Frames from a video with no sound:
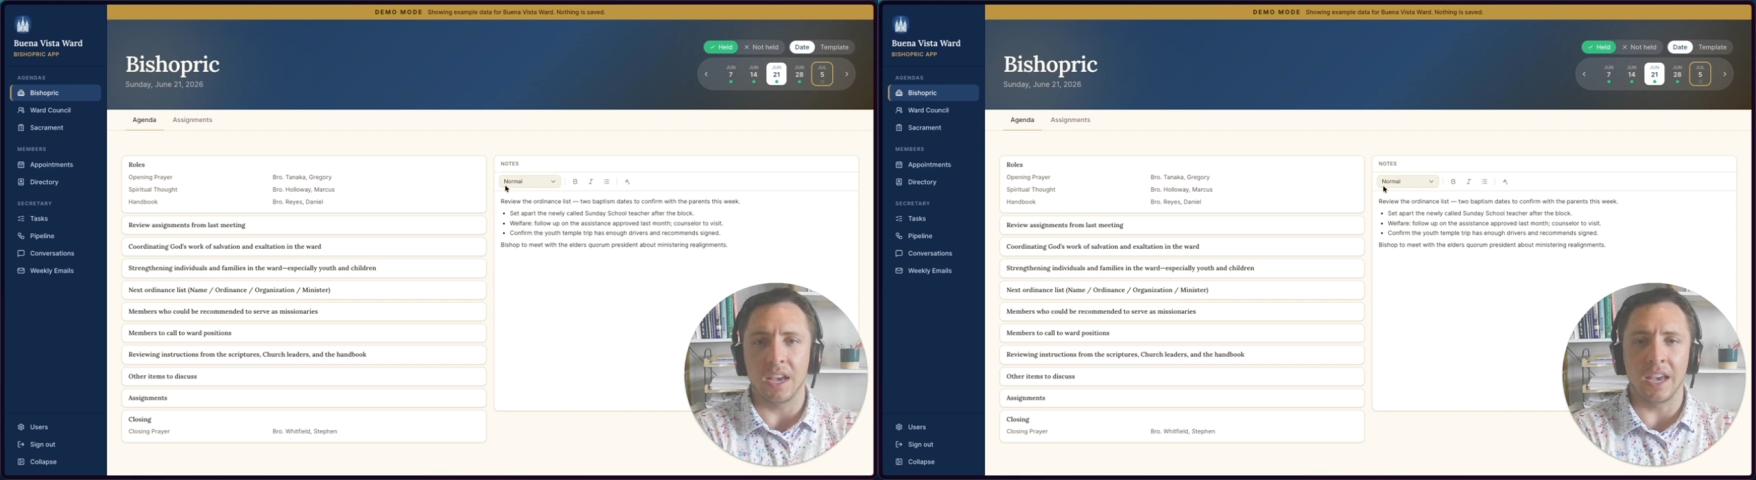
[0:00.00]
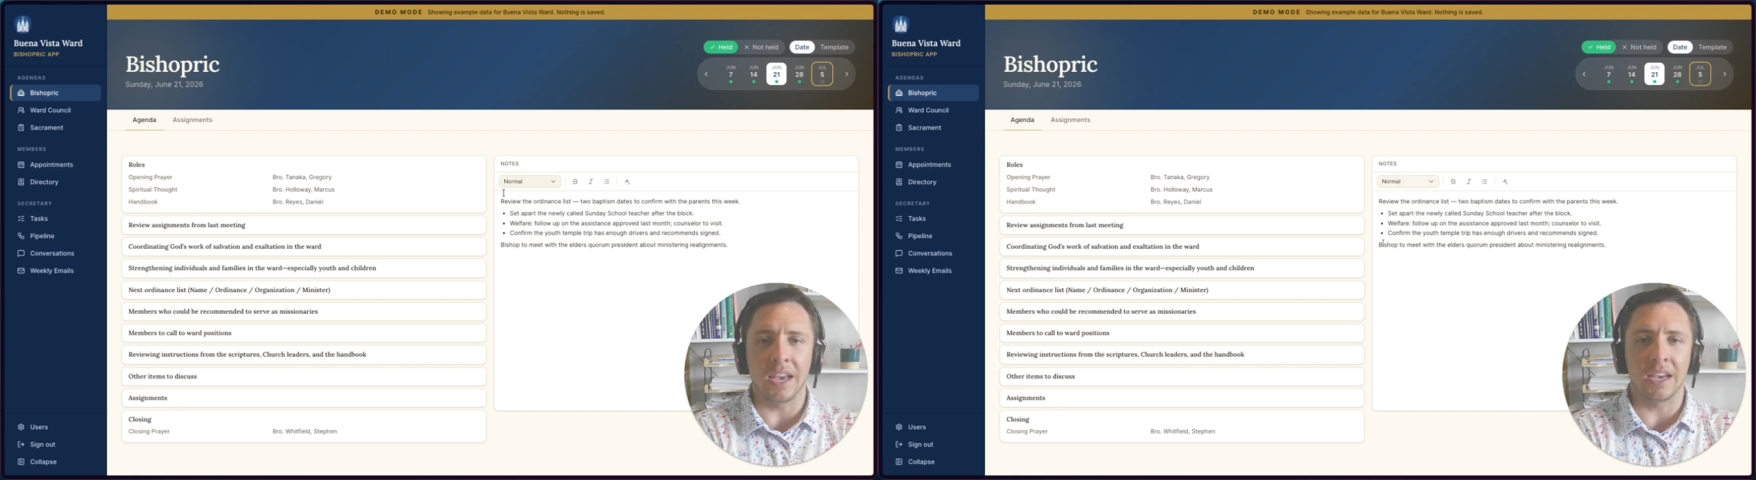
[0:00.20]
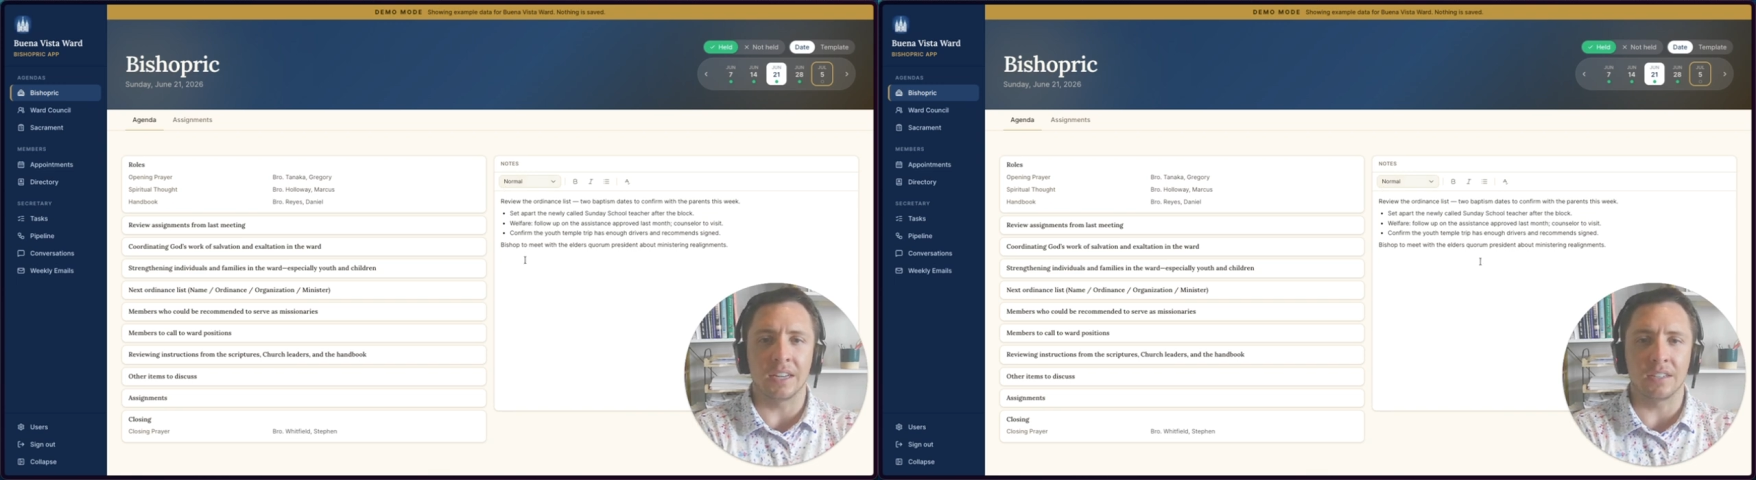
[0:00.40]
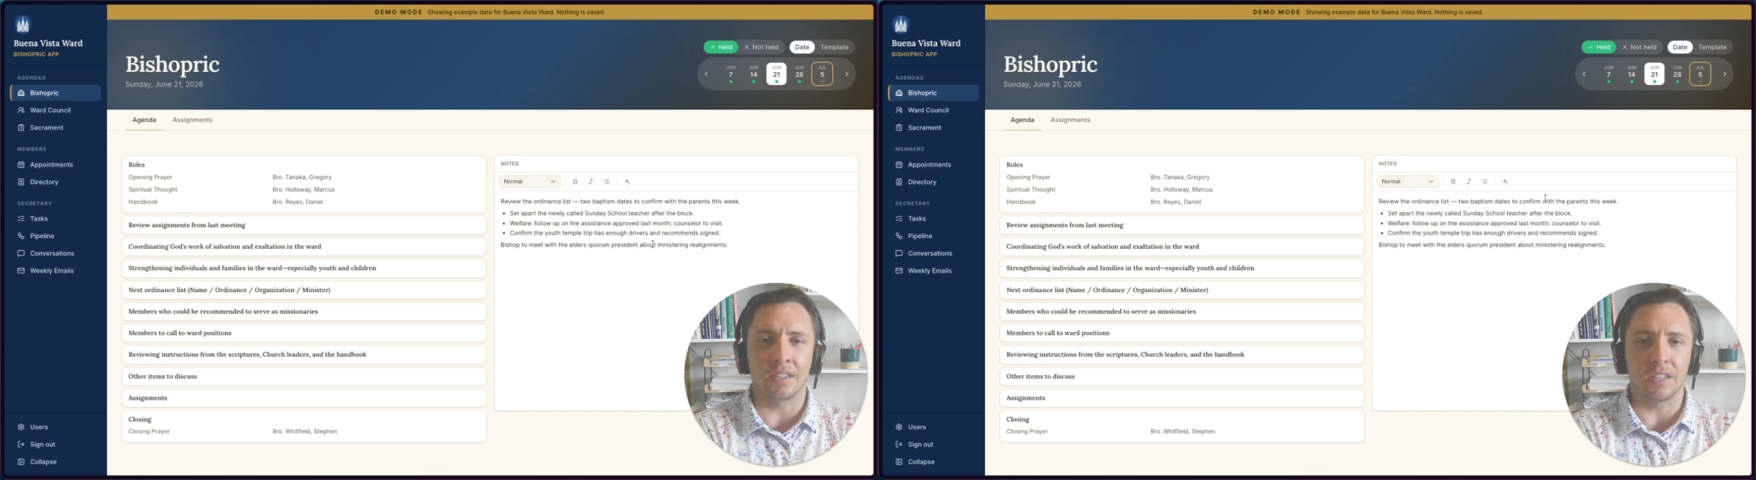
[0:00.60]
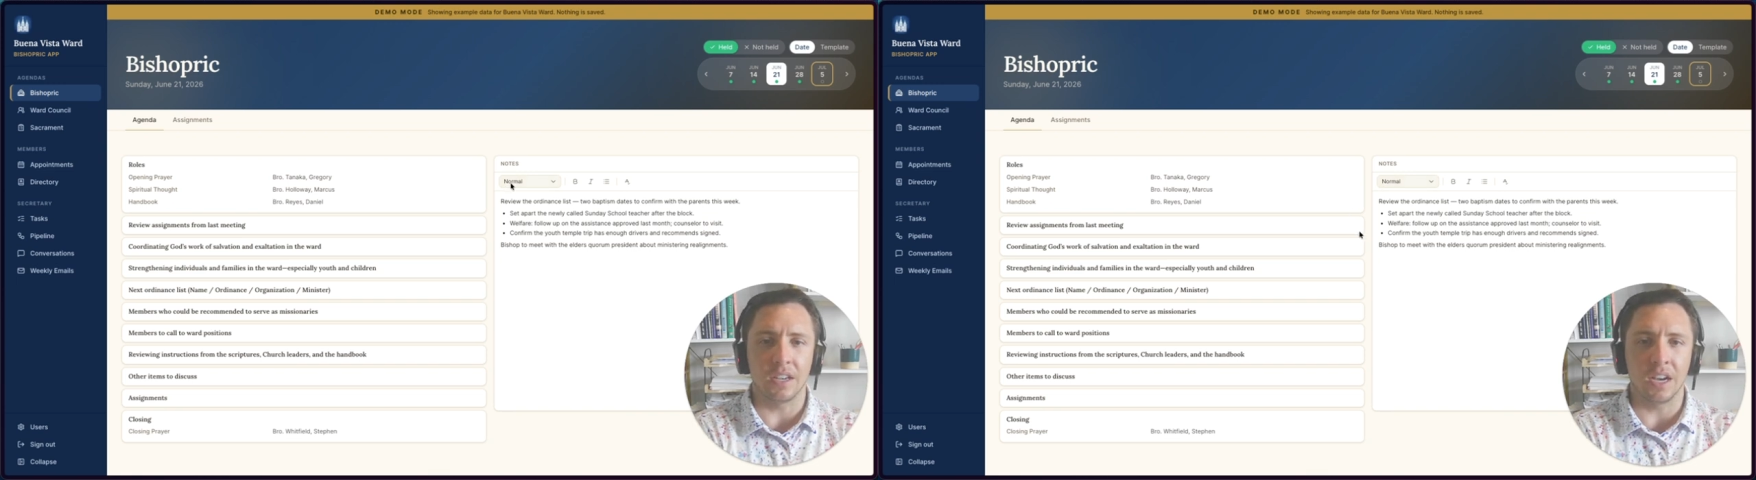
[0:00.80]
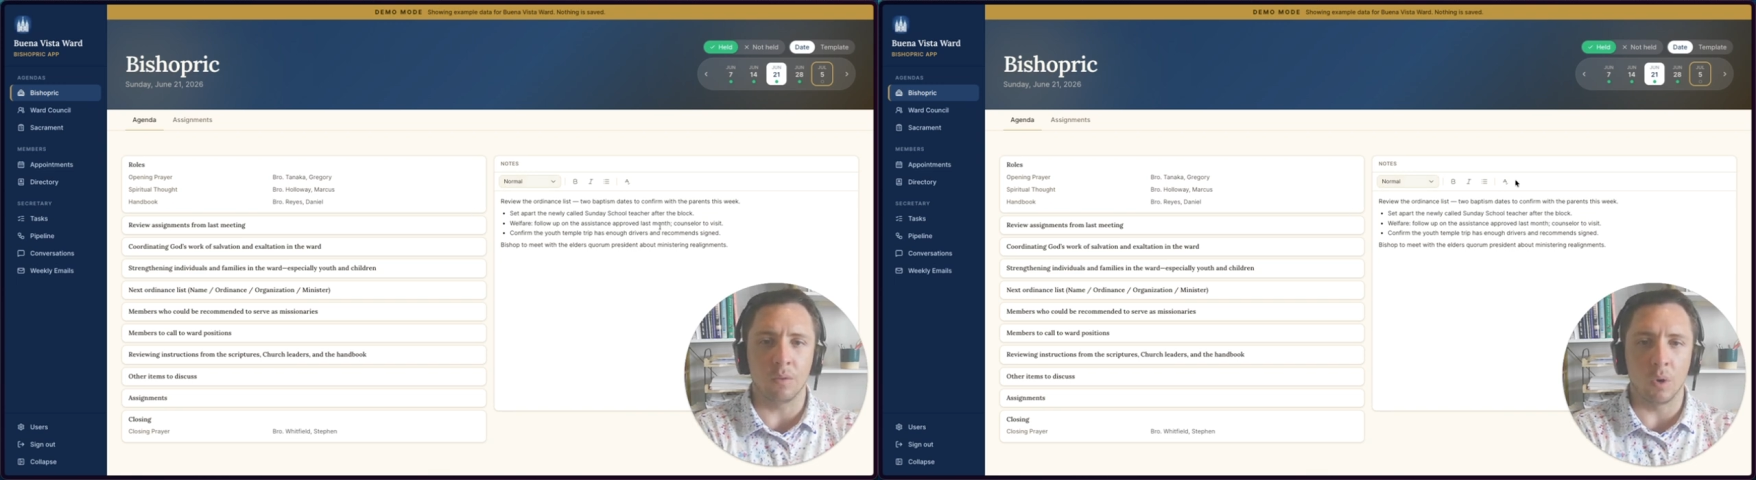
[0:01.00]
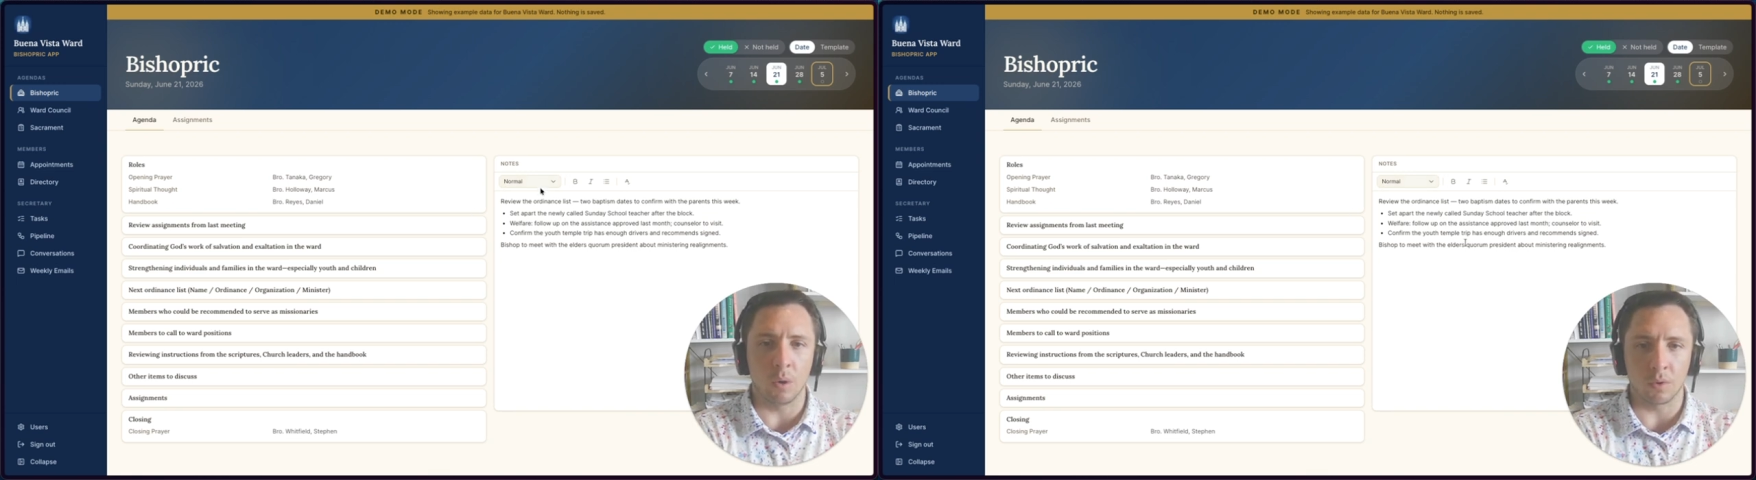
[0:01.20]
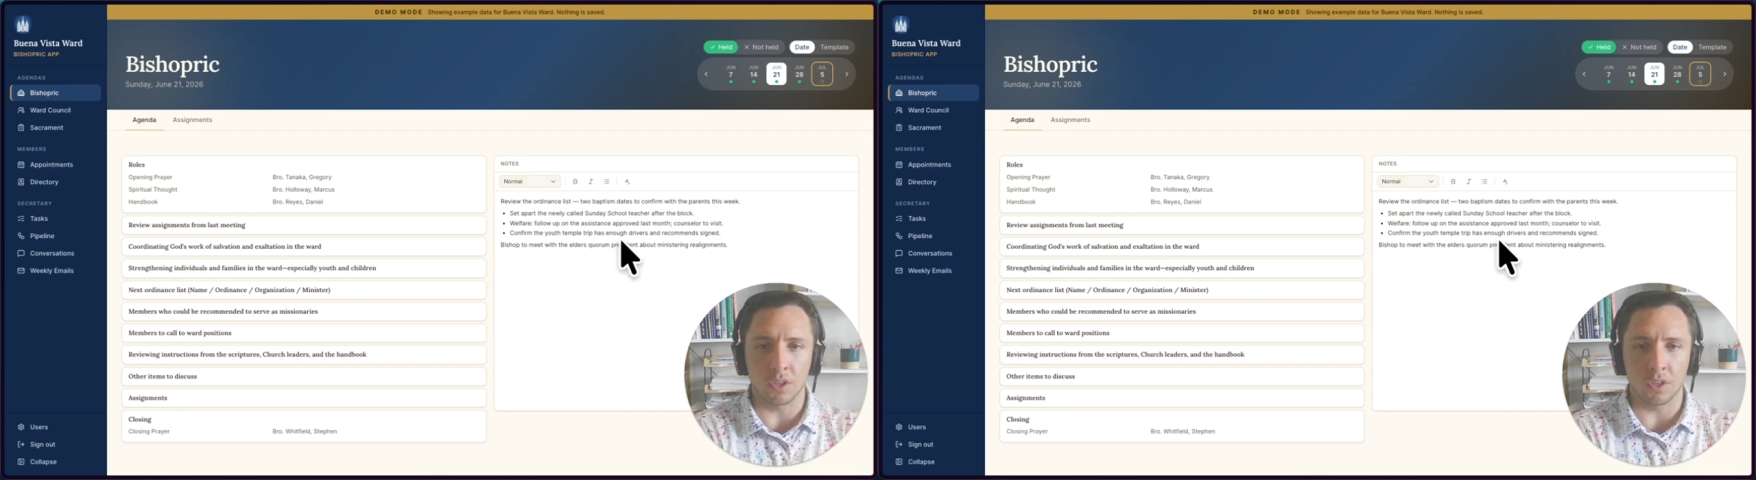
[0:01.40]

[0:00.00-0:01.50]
and what were